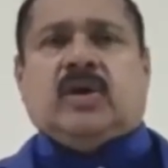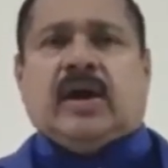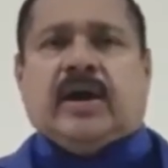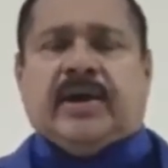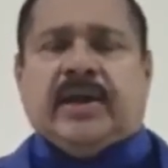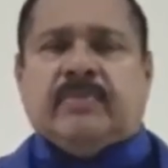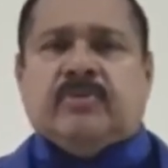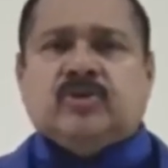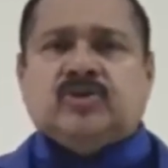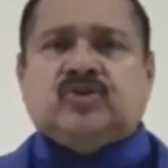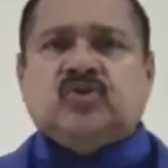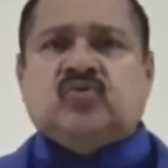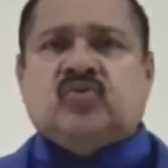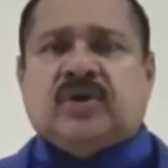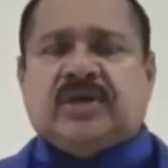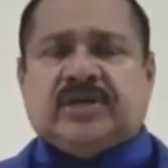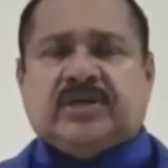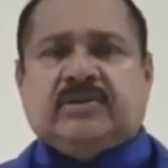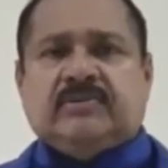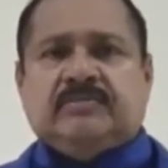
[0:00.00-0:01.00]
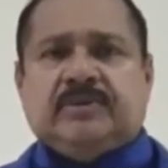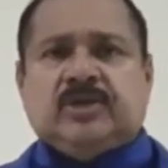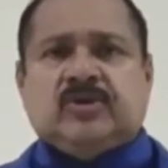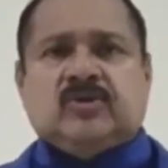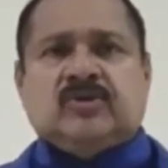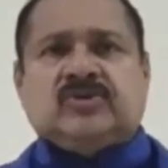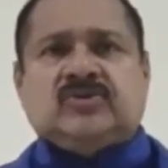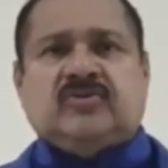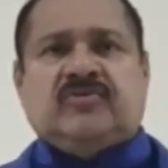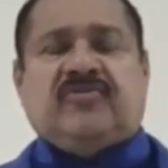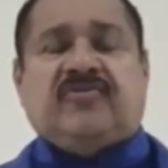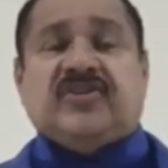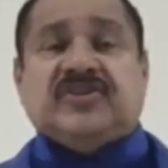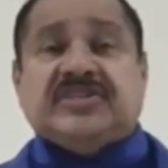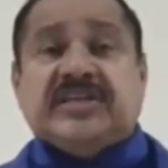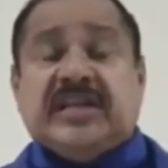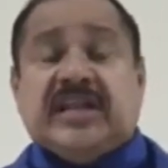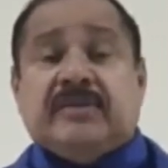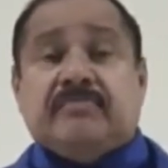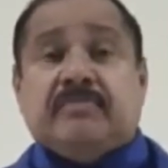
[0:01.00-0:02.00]
unable to work because of
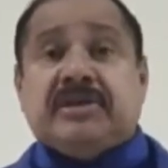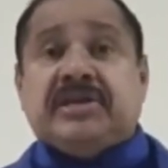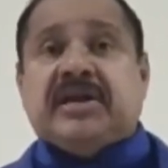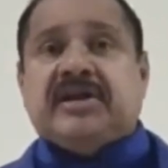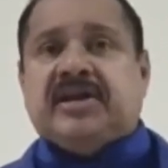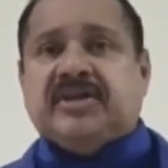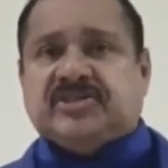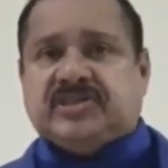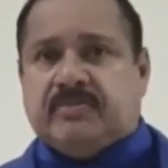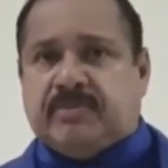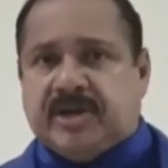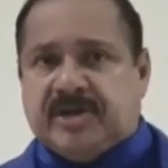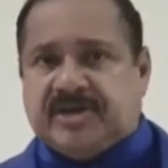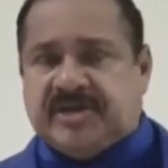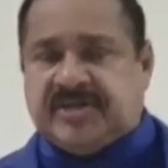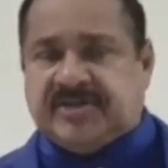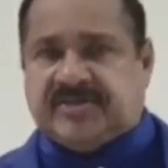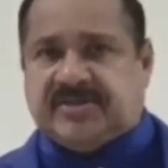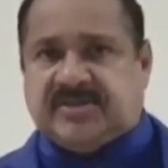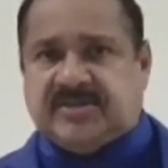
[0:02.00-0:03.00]
physical and mental disabilities.